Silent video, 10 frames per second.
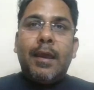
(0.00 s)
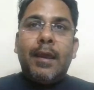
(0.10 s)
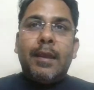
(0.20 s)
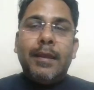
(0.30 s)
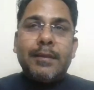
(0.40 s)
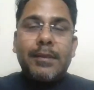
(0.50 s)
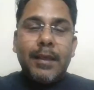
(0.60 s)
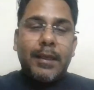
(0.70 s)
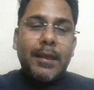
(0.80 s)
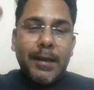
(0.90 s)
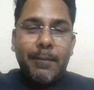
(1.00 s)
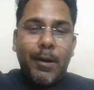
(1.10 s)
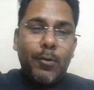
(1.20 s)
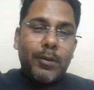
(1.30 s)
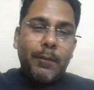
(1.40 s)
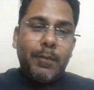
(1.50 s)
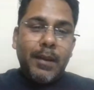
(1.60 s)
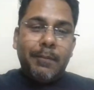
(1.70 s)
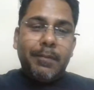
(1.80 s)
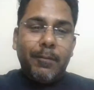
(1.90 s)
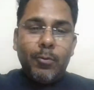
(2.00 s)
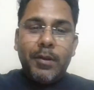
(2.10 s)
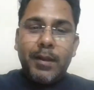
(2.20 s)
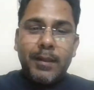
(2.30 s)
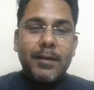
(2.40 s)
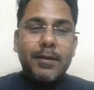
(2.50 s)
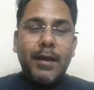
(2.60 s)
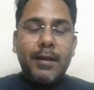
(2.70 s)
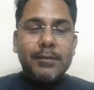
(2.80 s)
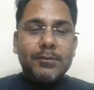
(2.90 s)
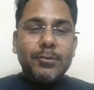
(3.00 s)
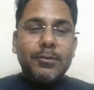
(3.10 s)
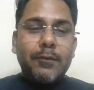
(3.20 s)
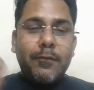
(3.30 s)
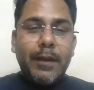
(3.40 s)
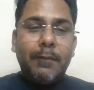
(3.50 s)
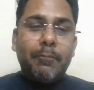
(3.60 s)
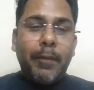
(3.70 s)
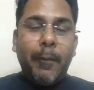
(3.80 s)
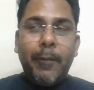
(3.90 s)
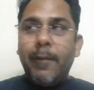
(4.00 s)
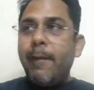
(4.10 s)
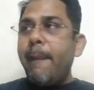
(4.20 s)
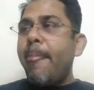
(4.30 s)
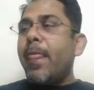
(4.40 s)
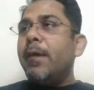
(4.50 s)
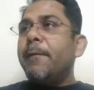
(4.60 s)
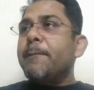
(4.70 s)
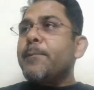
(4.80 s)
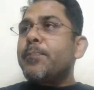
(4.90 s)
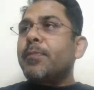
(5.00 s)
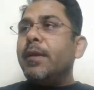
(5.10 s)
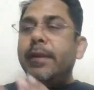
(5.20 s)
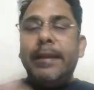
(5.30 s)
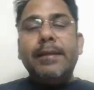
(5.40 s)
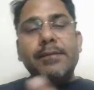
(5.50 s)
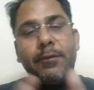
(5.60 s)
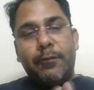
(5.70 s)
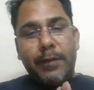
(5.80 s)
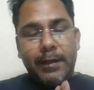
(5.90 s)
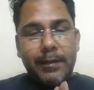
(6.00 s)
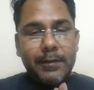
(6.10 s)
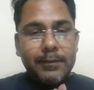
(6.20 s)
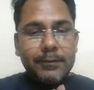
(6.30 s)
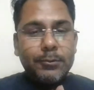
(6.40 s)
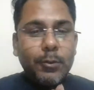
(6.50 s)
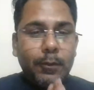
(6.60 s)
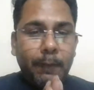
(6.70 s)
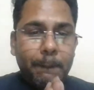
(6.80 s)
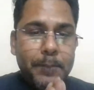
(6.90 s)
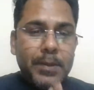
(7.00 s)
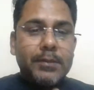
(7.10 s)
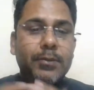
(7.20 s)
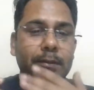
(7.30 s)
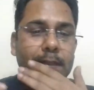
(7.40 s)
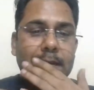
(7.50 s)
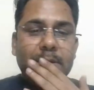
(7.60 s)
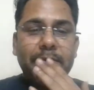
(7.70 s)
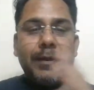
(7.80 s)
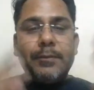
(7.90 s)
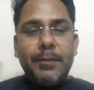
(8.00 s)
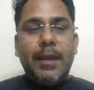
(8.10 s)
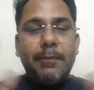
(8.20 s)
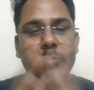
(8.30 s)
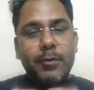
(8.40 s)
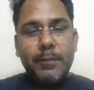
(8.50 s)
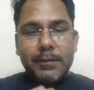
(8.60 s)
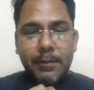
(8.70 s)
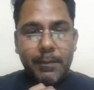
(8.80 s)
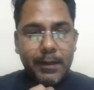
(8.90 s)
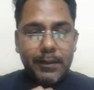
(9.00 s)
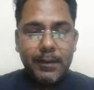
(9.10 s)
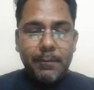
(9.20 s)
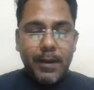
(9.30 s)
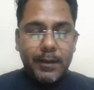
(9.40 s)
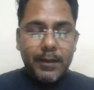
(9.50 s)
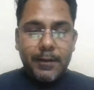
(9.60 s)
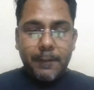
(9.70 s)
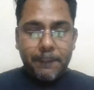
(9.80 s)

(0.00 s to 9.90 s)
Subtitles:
he is thinking about the BMW and other cars. So different people need is different. So based on that difference we have to invest the money in the market.